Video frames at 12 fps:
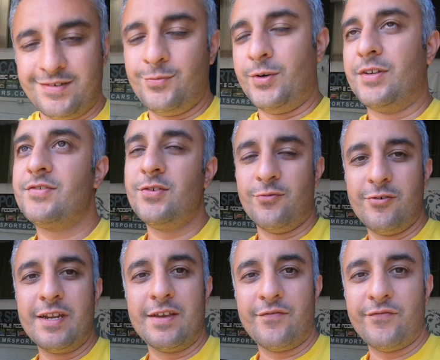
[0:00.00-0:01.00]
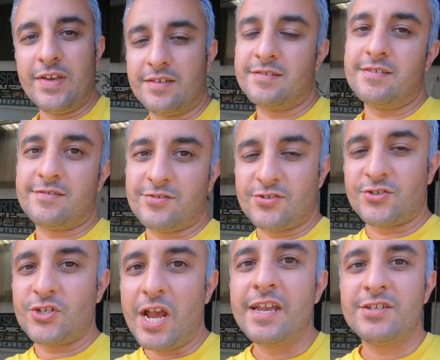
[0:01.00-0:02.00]
well, it's not really a fix, it's just
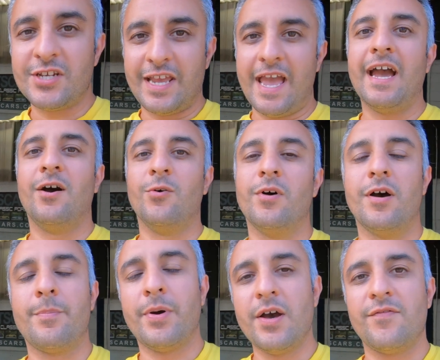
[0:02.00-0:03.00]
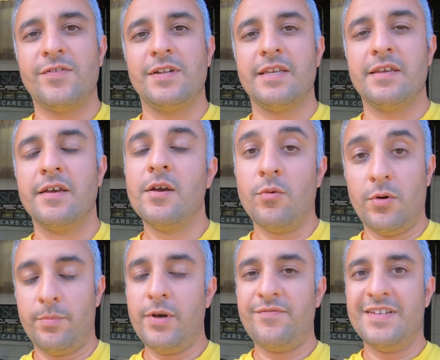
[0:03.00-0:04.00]
changing out a
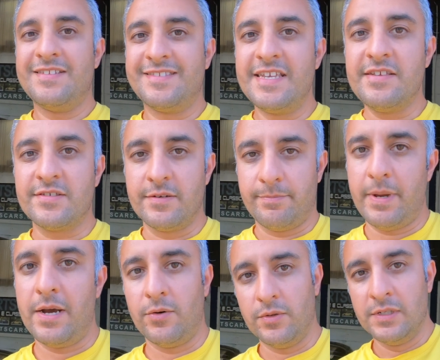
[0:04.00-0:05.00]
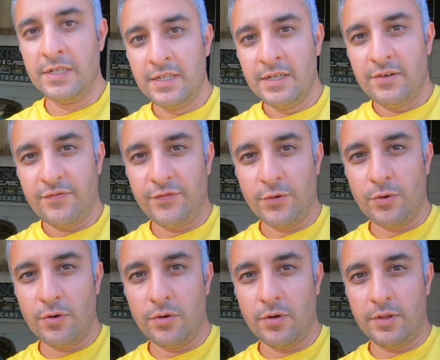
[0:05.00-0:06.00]
perfectly decent belt
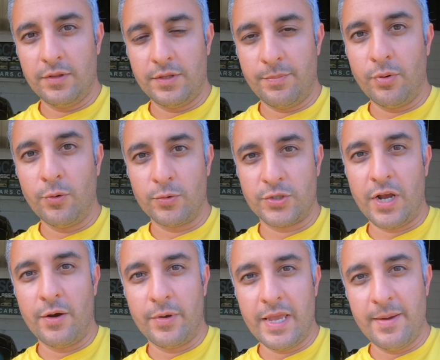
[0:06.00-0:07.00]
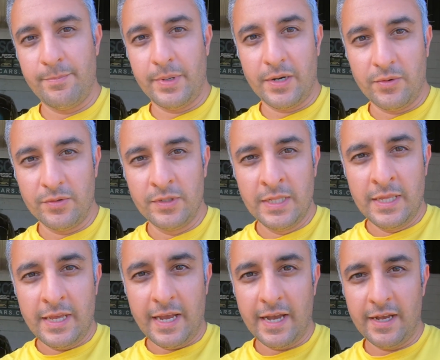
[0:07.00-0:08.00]
for the Porsche OEM belt
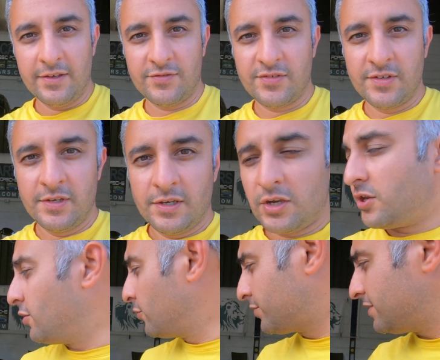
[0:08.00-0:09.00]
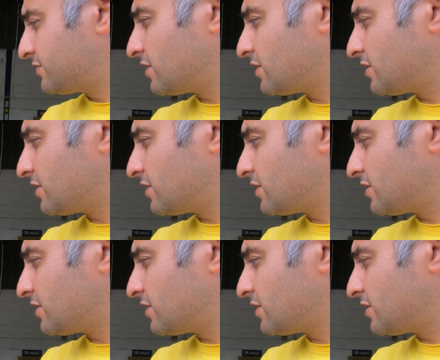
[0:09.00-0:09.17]
has cured this